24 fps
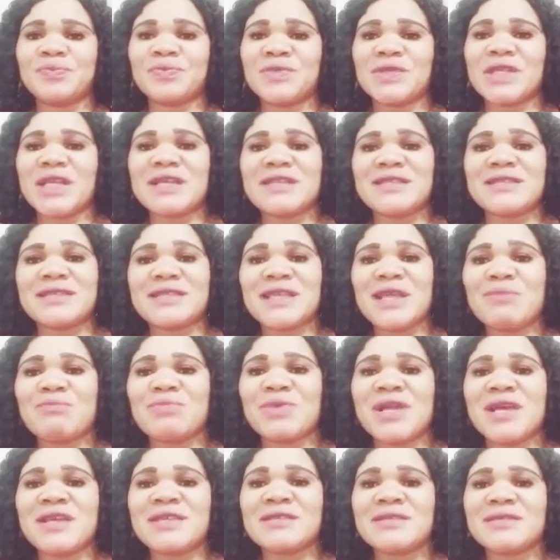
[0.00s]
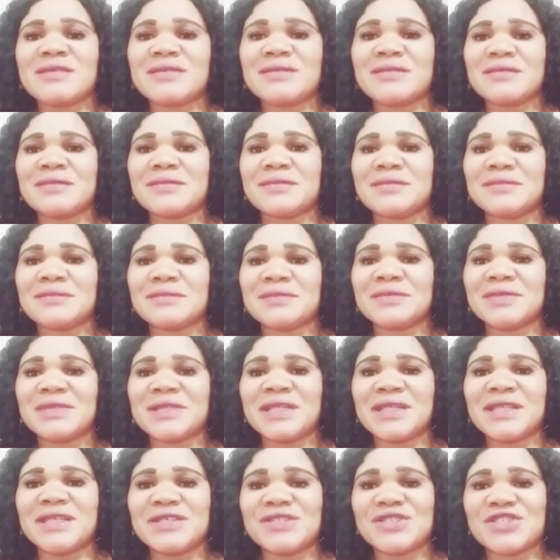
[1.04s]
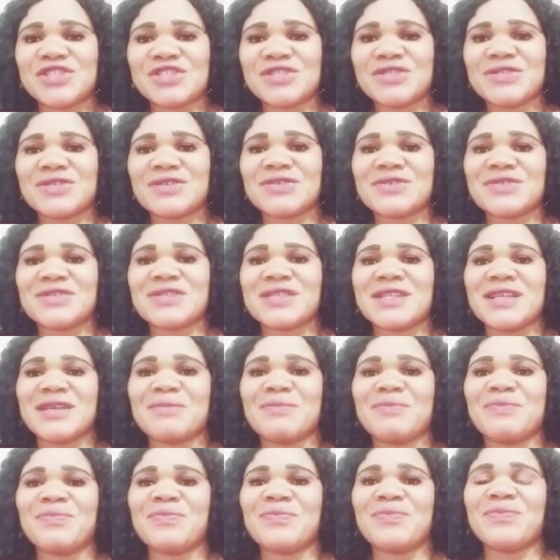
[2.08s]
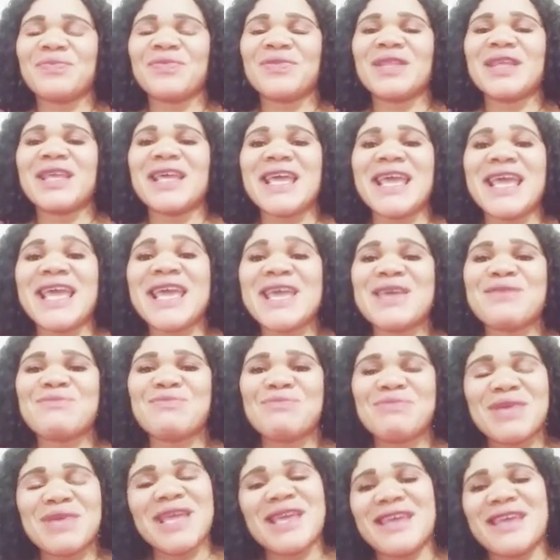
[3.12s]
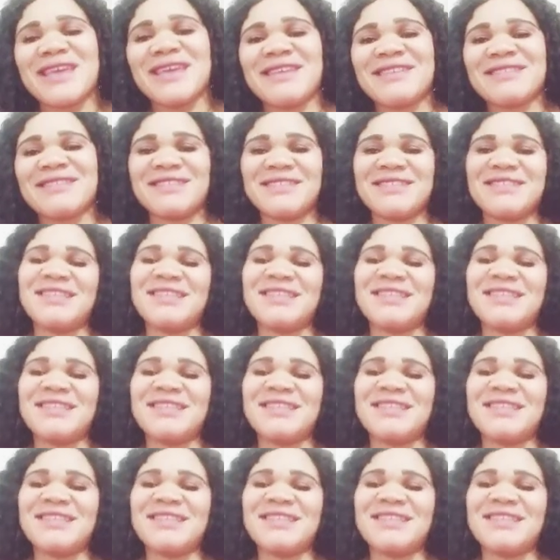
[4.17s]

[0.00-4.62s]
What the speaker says: Stay blessed. In Jesus' name. Amen.